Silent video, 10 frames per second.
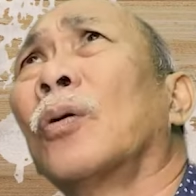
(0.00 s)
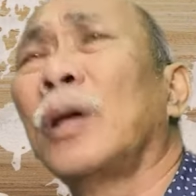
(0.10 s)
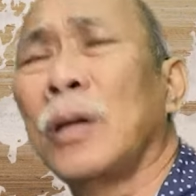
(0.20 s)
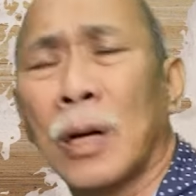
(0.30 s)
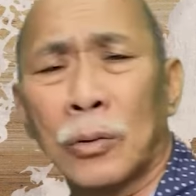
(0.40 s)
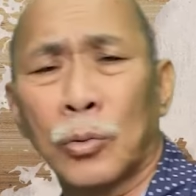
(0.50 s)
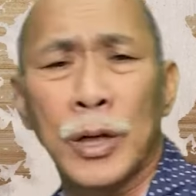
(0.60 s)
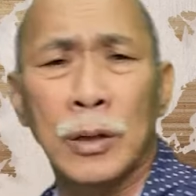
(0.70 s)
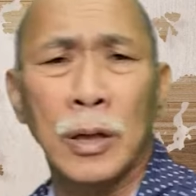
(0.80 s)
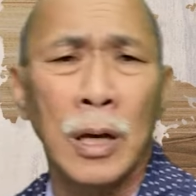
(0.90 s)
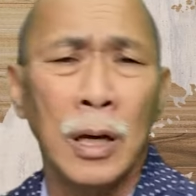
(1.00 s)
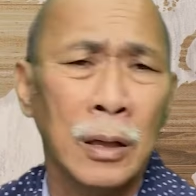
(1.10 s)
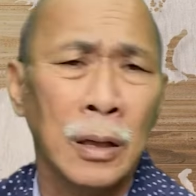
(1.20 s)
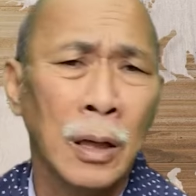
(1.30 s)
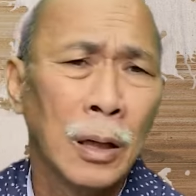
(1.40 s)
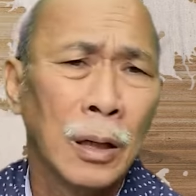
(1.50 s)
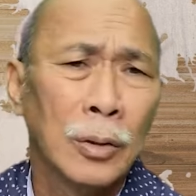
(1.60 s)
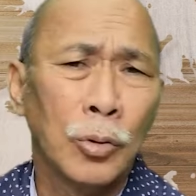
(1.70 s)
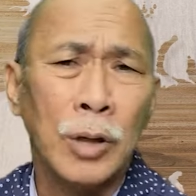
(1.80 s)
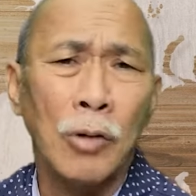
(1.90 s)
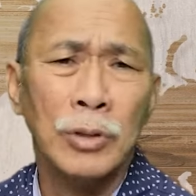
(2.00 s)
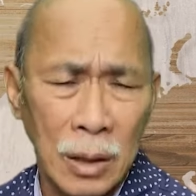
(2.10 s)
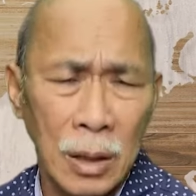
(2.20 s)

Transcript: the year 2000,